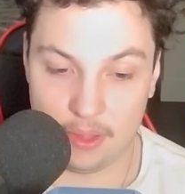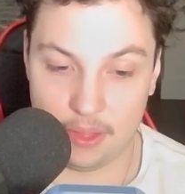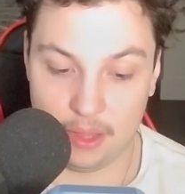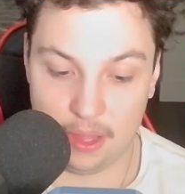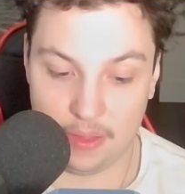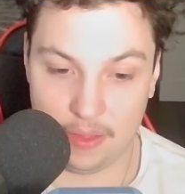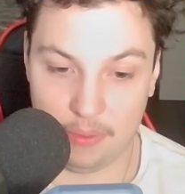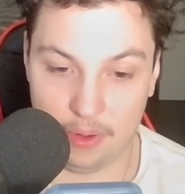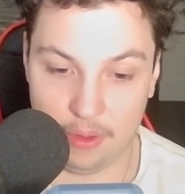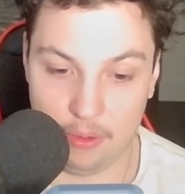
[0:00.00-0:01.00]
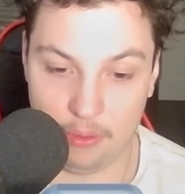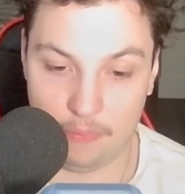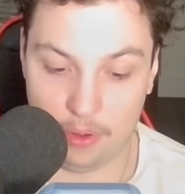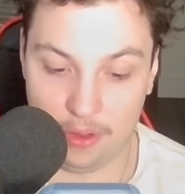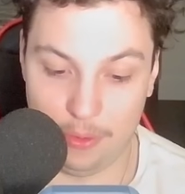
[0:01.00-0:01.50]
Let's see what he goes for.
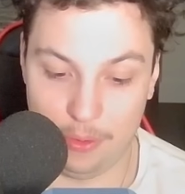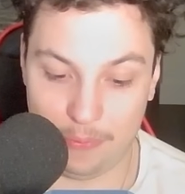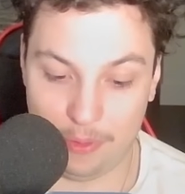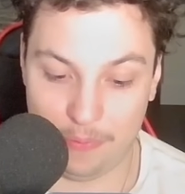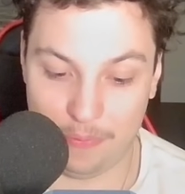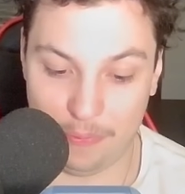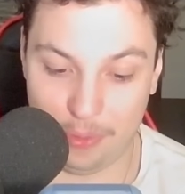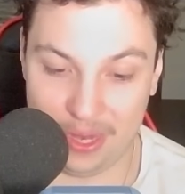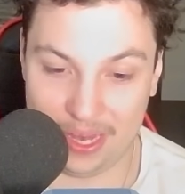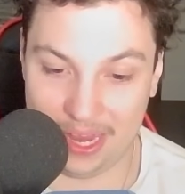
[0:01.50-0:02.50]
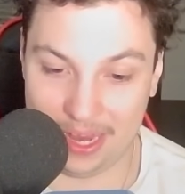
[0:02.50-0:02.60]
He goes for a freaking